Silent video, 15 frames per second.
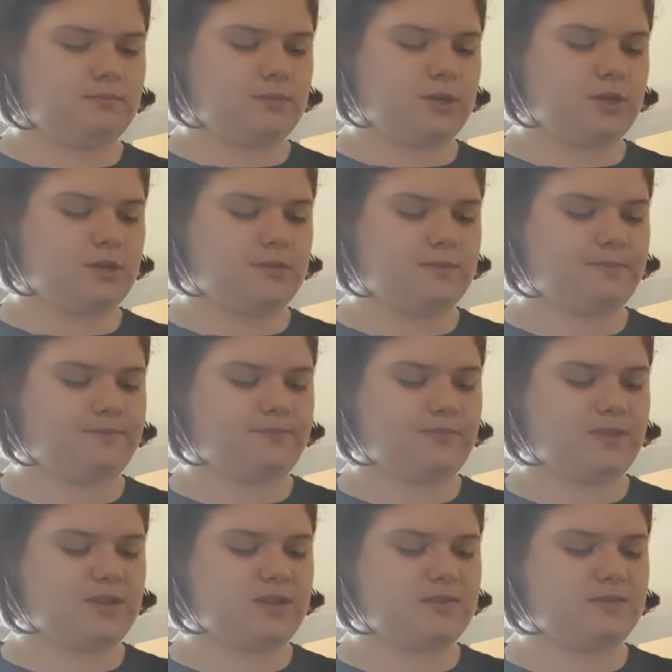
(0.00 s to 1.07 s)
But
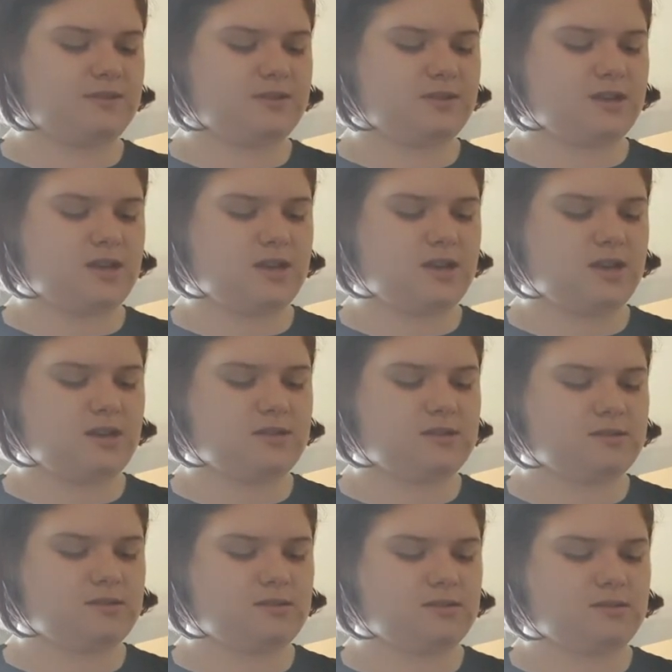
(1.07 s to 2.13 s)
let's give this a
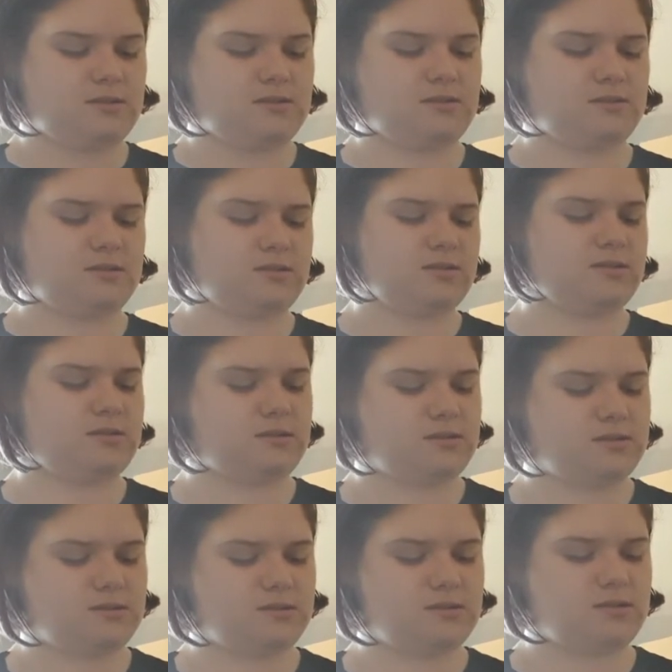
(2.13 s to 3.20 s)
taste.
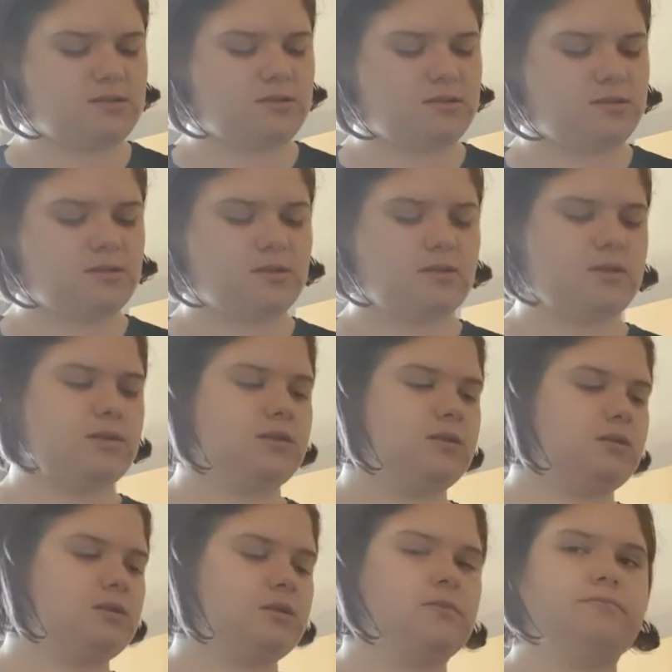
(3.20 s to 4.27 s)
It's a
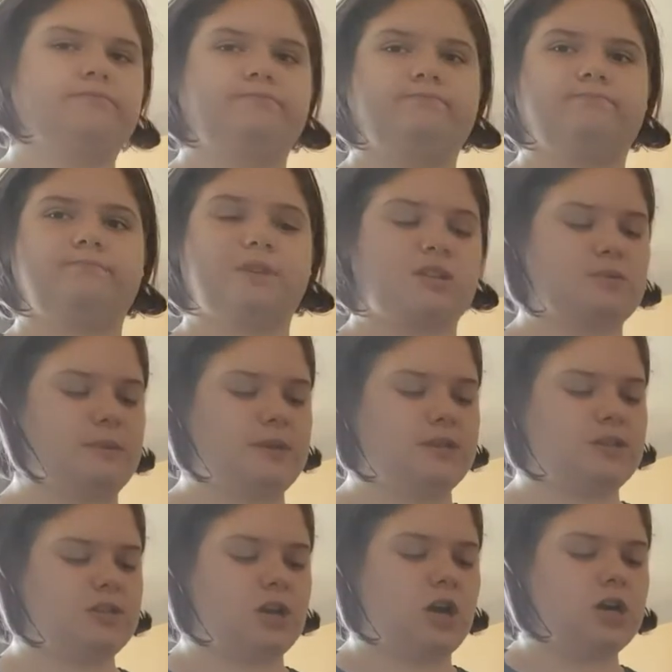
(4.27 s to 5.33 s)
bit
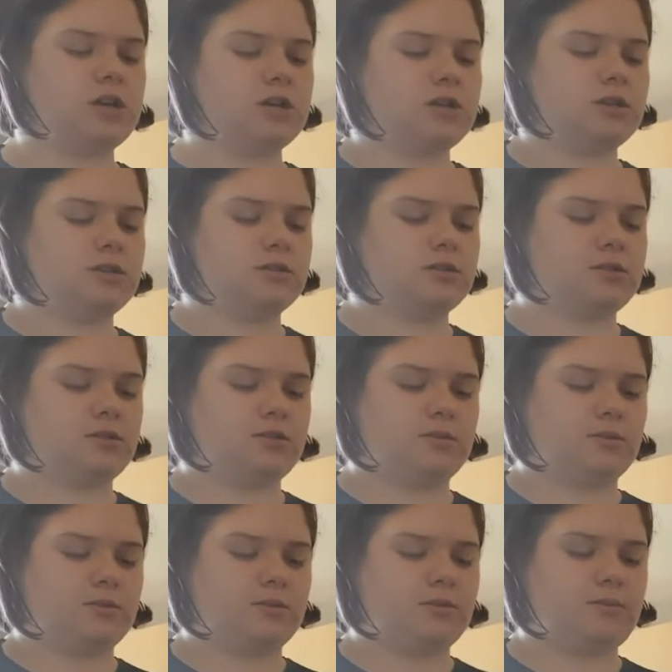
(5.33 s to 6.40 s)
stuck
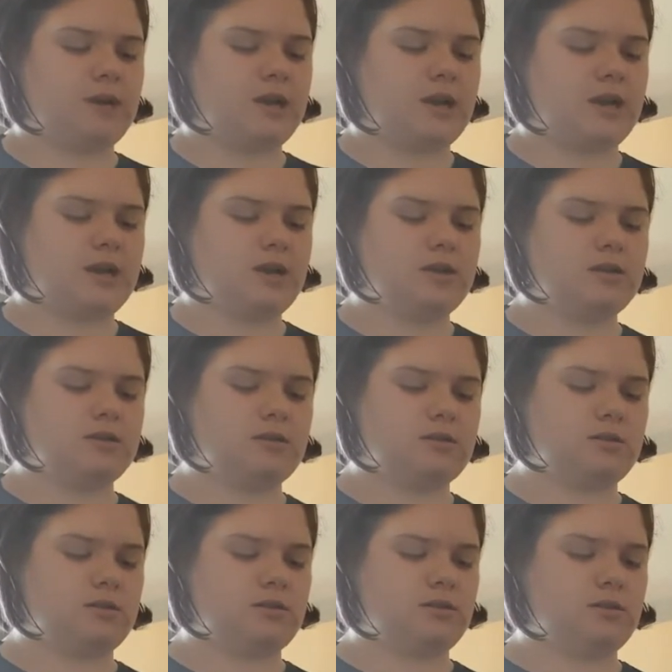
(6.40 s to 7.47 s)
to the
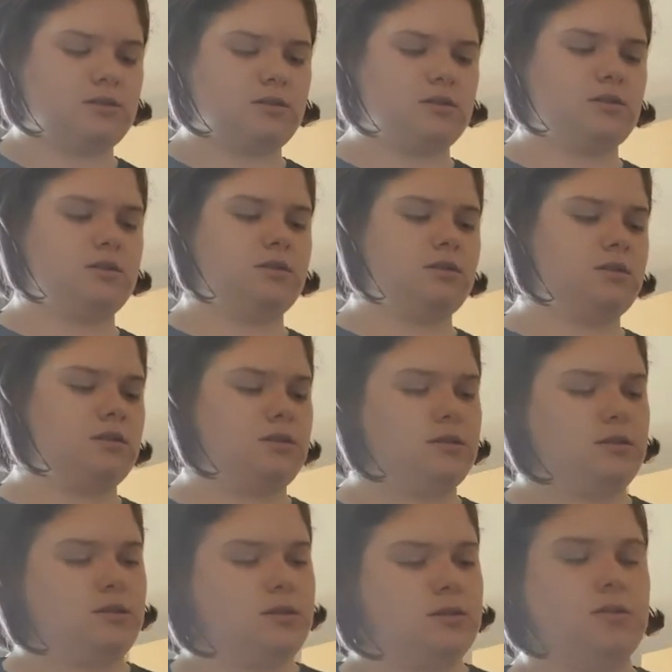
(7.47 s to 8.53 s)
plate.
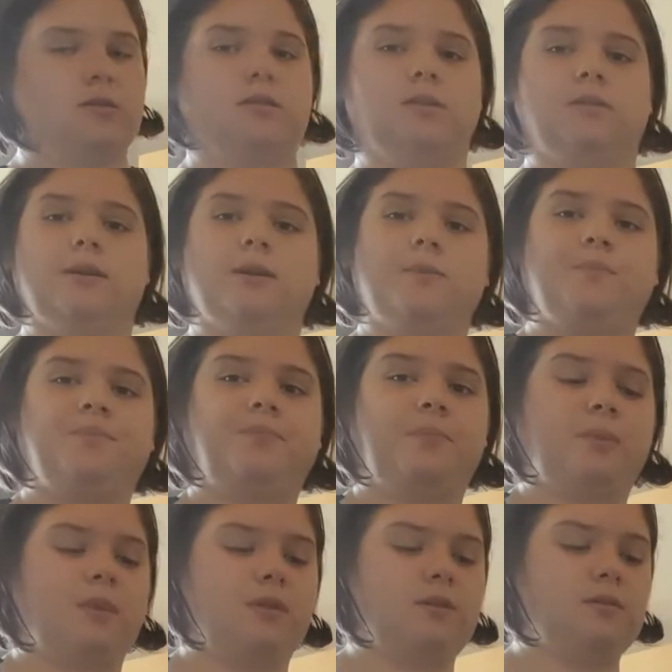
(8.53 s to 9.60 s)
Oh well.
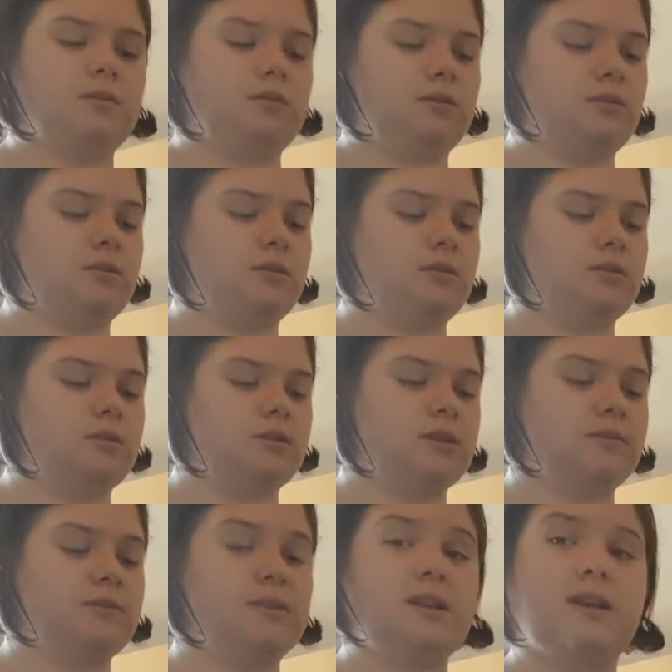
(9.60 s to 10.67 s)
Let's
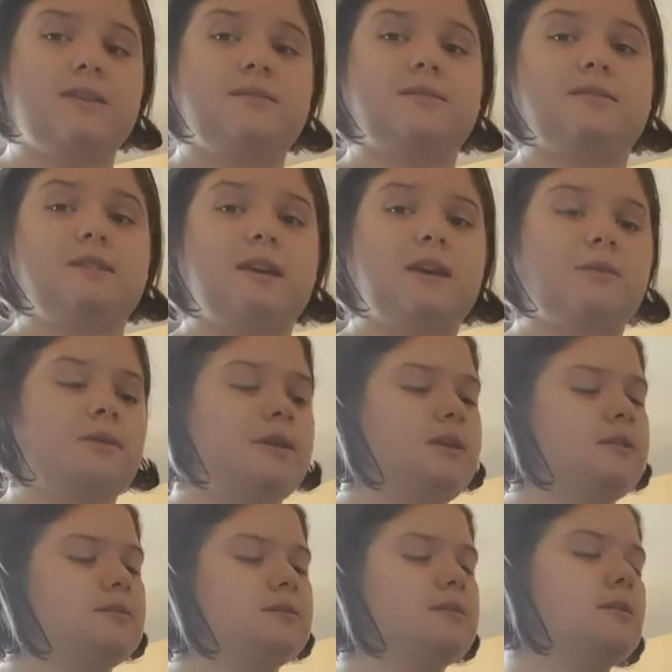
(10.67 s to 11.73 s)
give this a taste and see how it
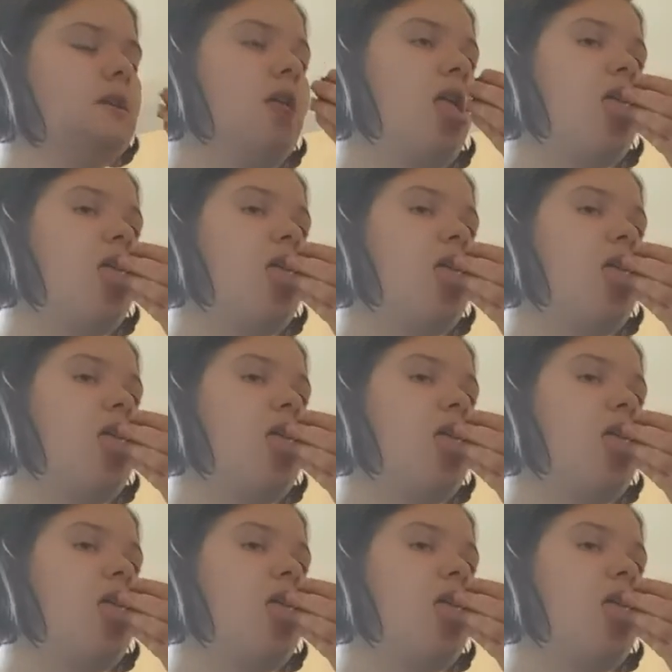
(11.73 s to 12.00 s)
is.